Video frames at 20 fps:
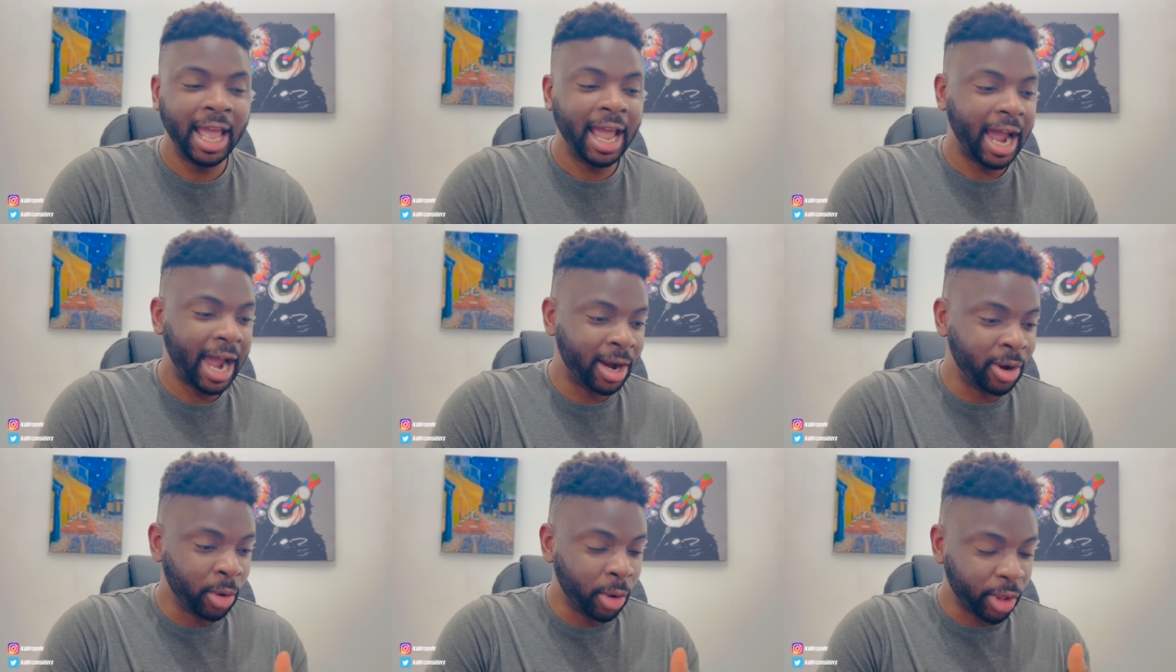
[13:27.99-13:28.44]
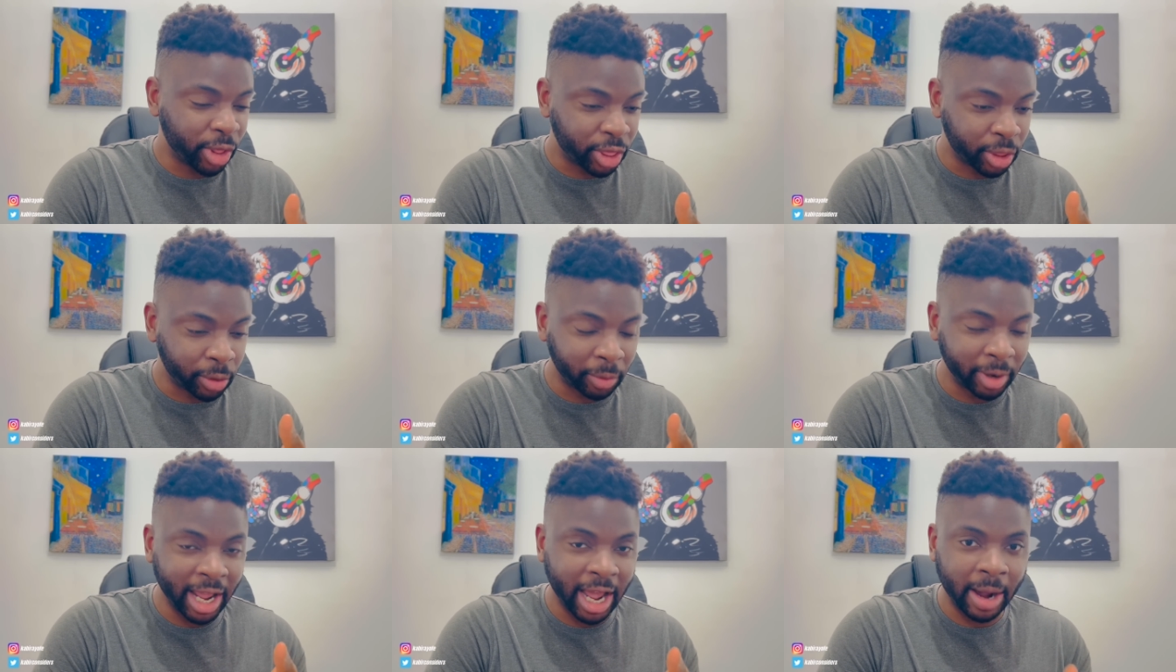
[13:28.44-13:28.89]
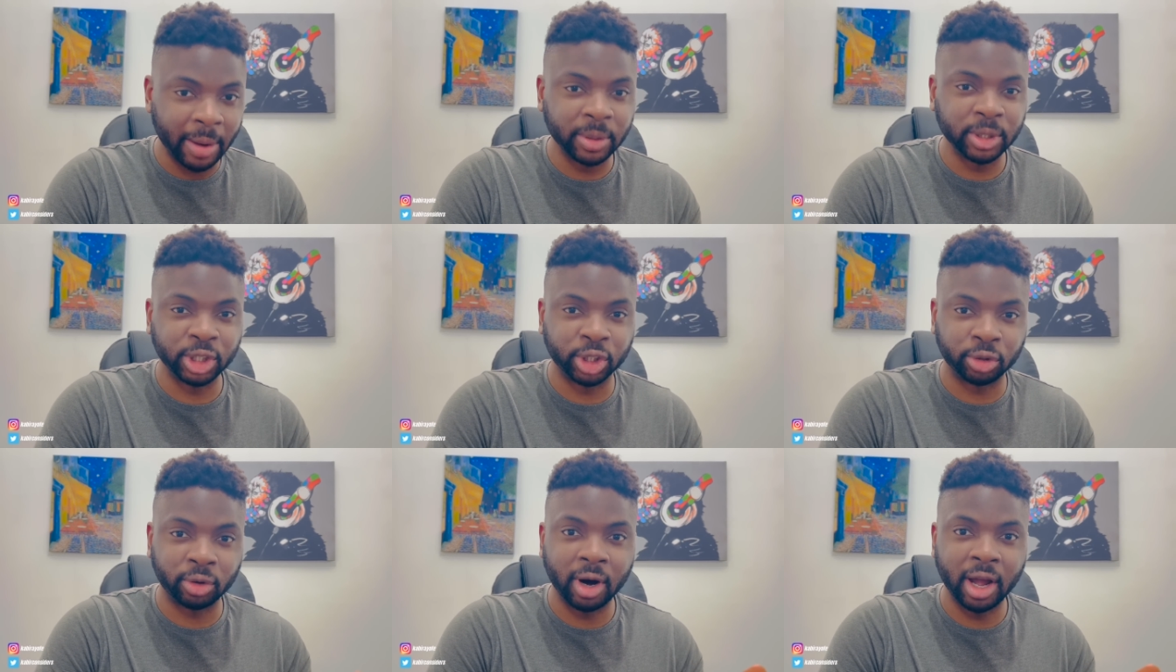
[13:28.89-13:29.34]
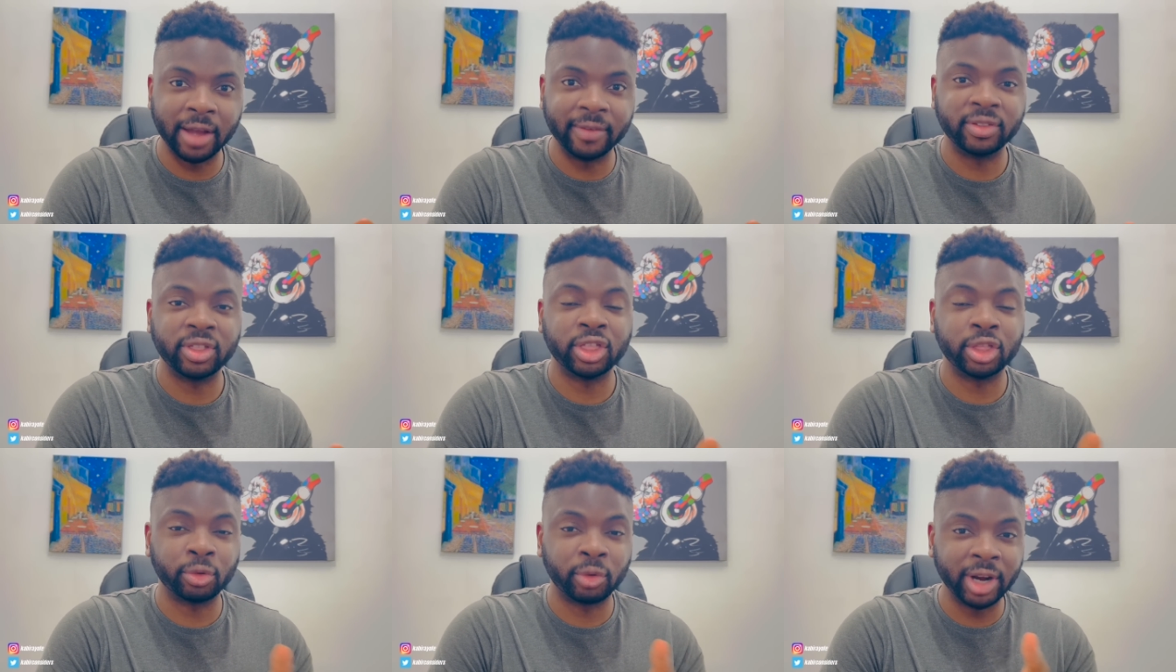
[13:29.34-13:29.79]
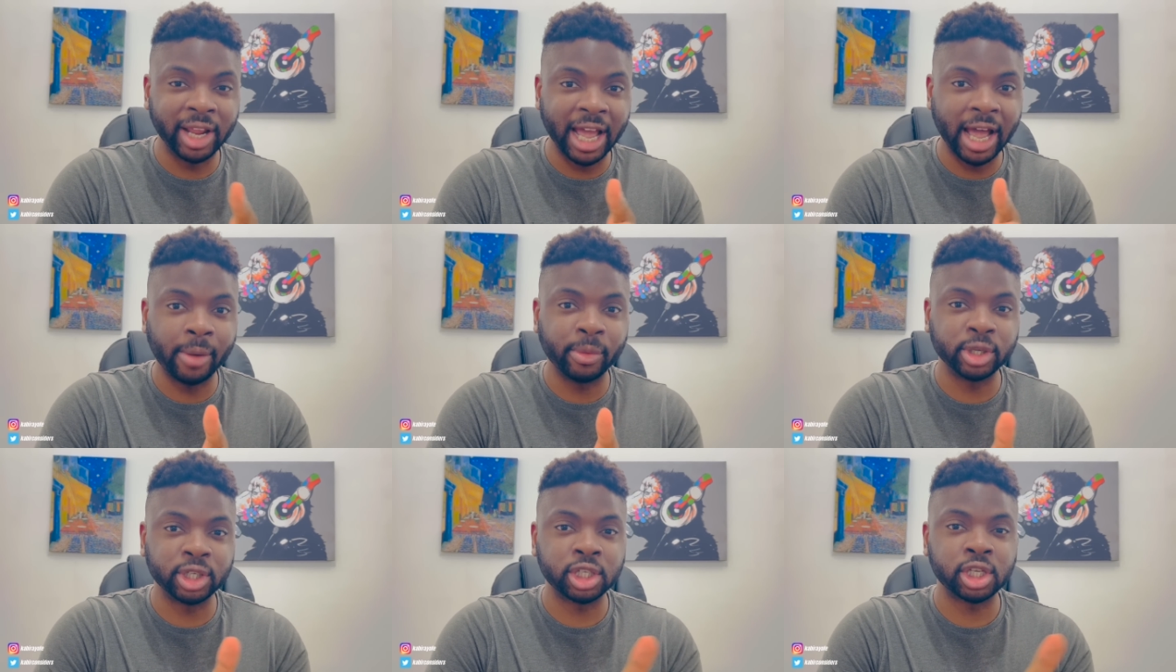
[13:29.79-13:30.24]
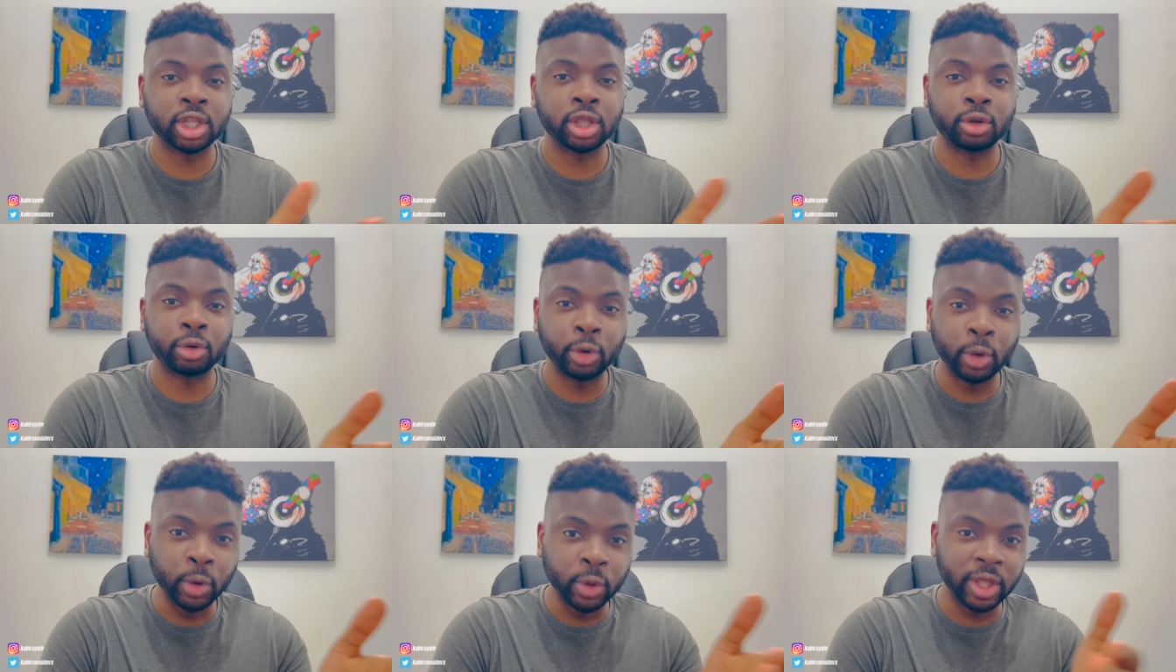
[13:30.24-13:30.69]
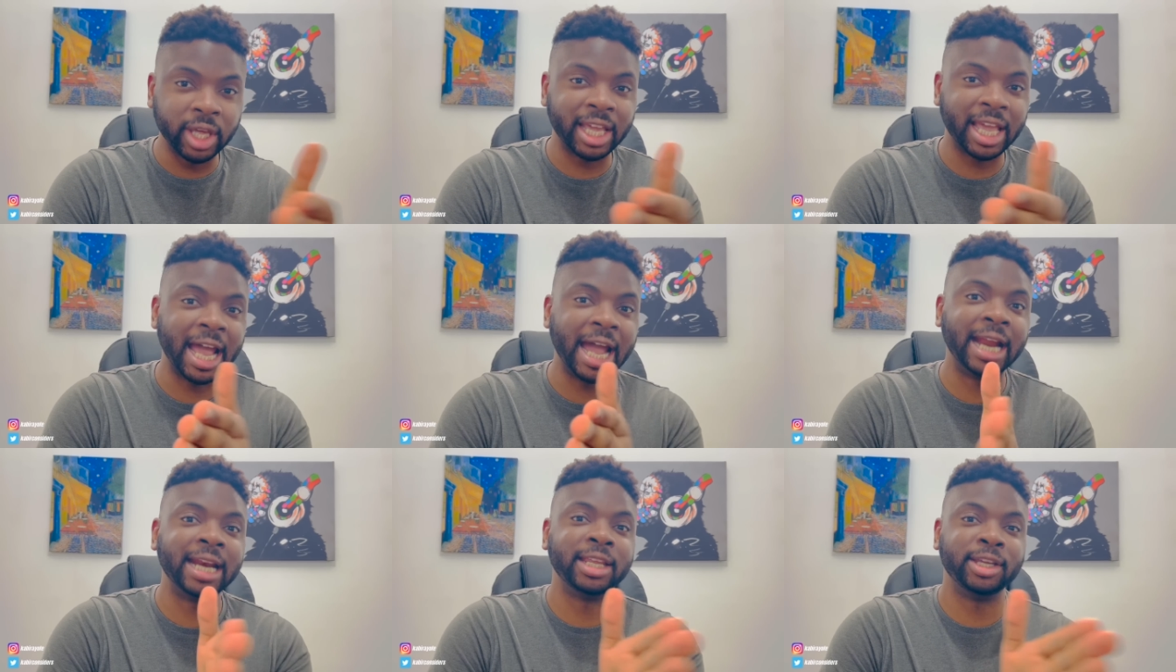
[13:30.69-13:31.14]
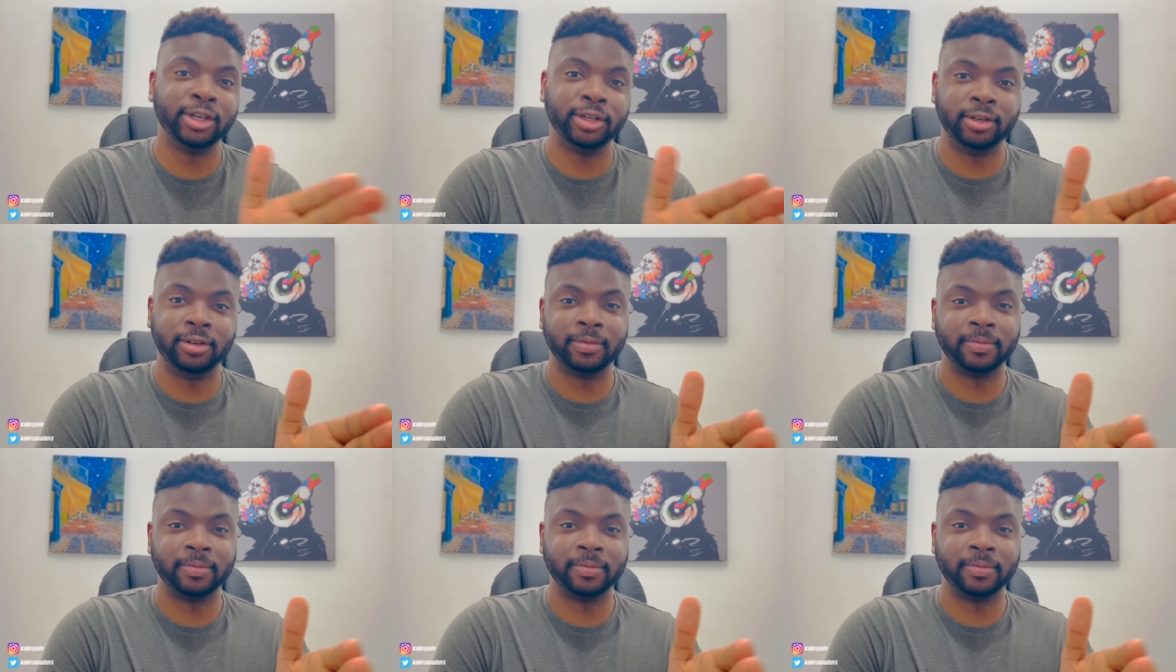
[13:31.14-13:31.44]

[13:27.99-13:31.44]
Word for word: And not a three hour drive, three hours through the canyon.